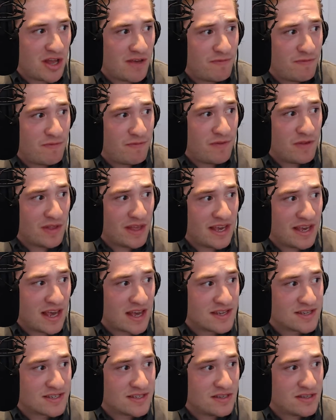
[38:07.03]
I feel like
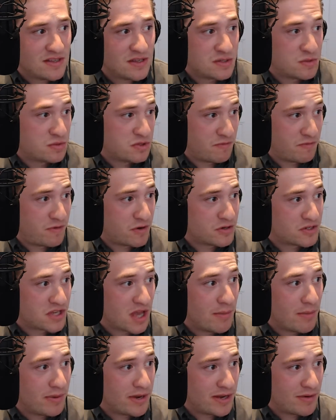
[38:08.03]
as this was your first
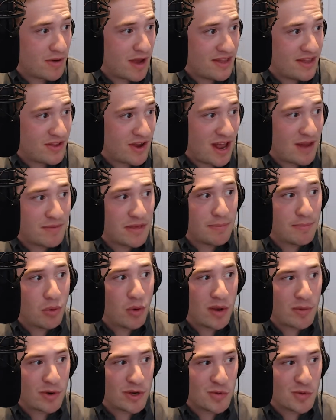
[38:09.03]
company, right? And there had to be a
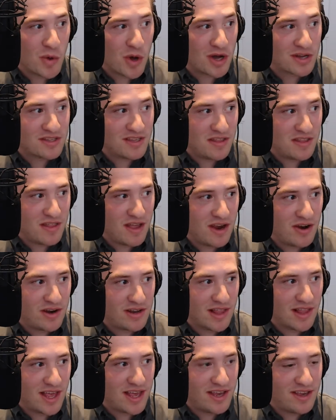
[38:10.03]
point where you walked in there
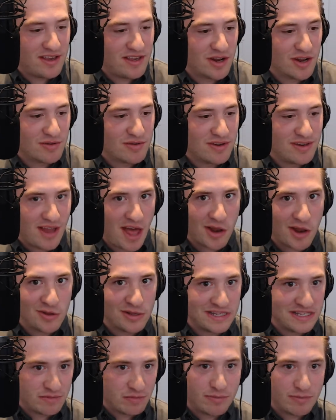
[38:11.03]
and not
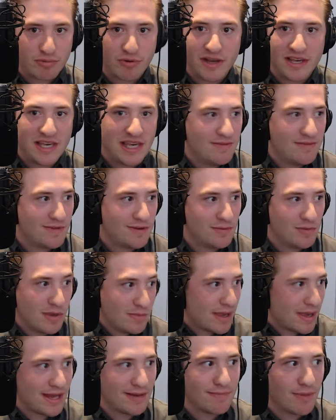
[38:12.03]
only did we break even, we
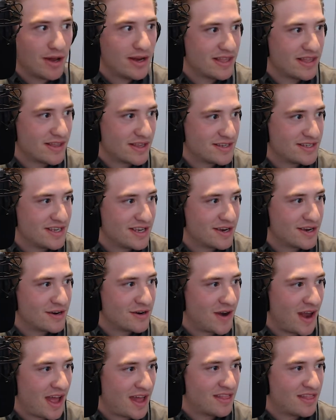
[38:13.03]
made money this
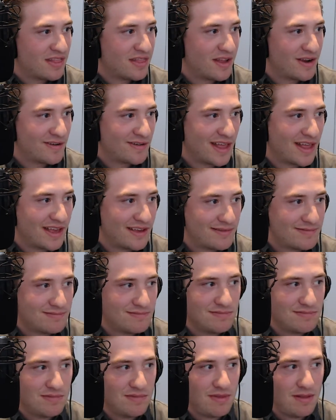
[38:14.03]
year, and they're like,
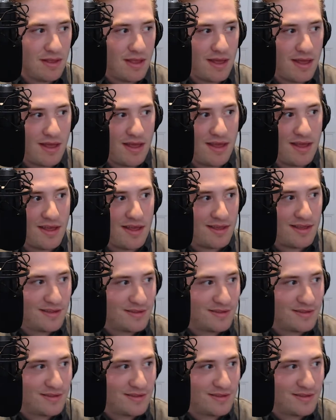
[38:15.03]
nah.